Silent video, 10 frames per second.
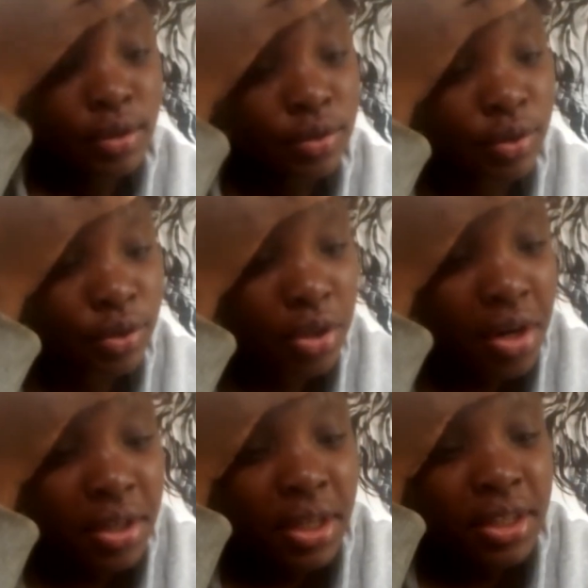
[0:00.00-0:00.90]
So it's
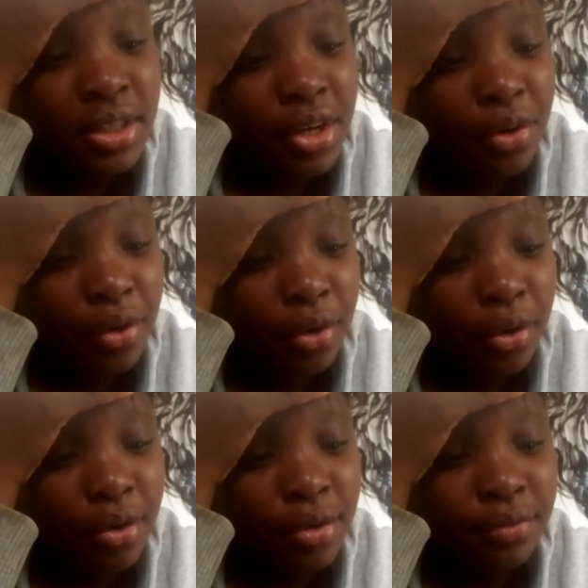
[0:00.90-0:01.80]
currently 3
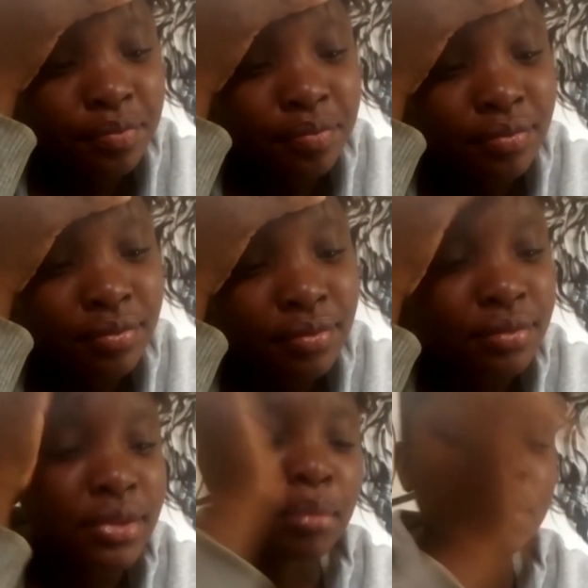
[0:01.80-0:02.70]
o'clock.
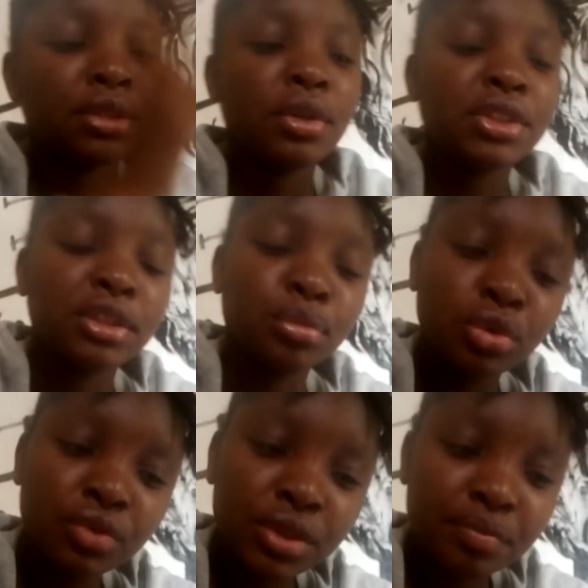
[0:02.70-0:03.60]
I'm still watching the
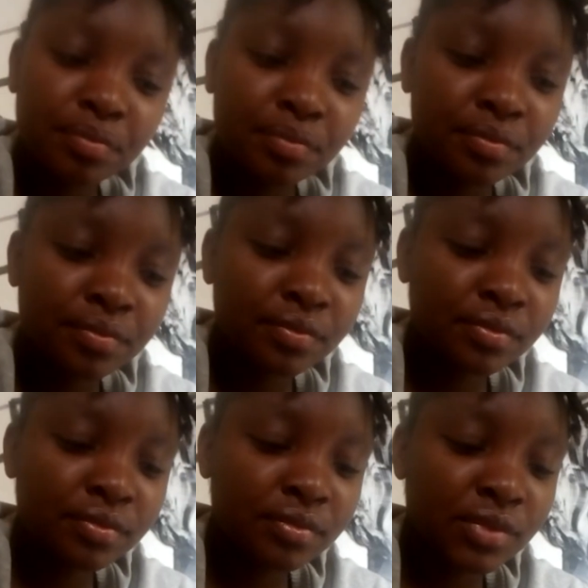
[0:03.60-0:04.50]
movie.
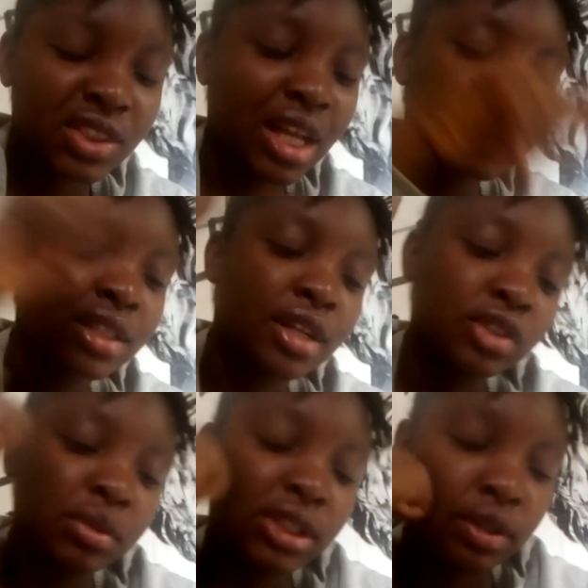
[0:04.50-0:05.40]
Start to
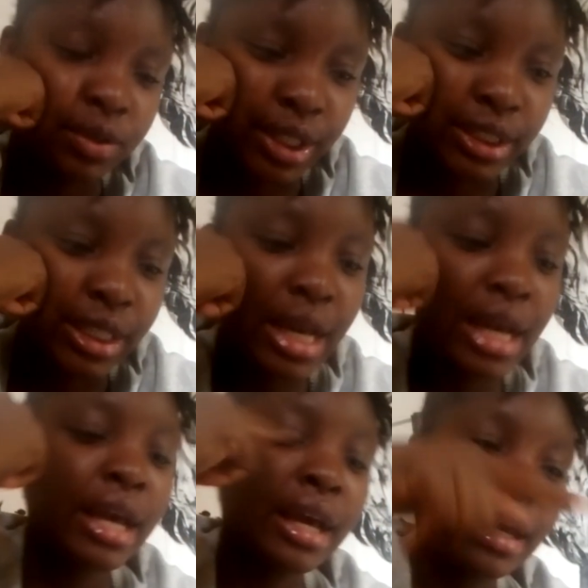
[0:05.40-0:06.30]
something outside,
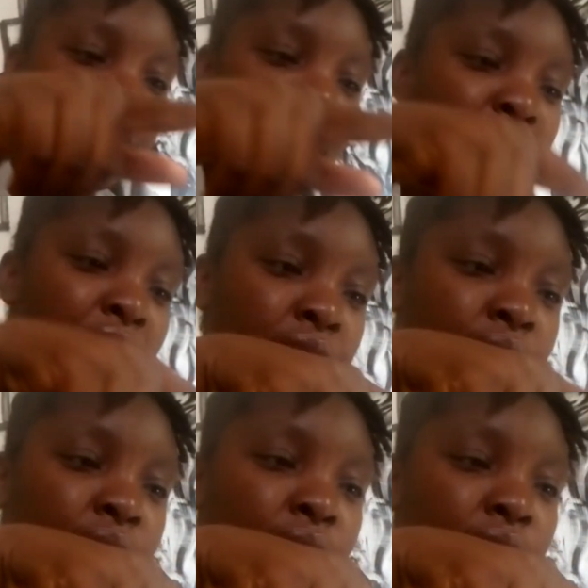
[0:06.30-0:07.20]
and I'm having
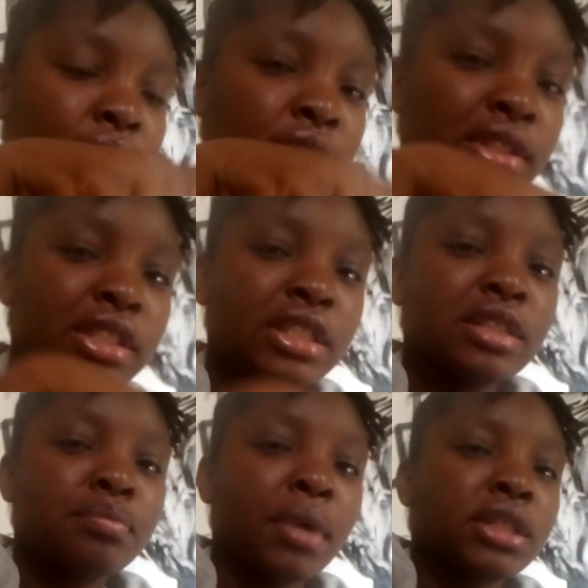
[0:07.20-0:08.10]

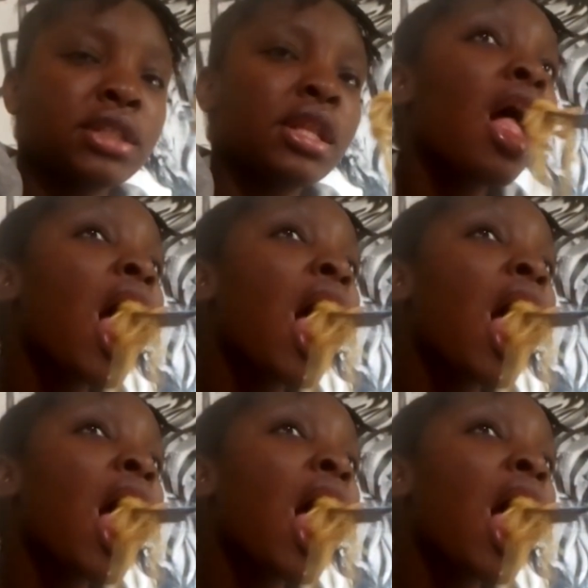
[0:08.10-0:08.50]
pasta.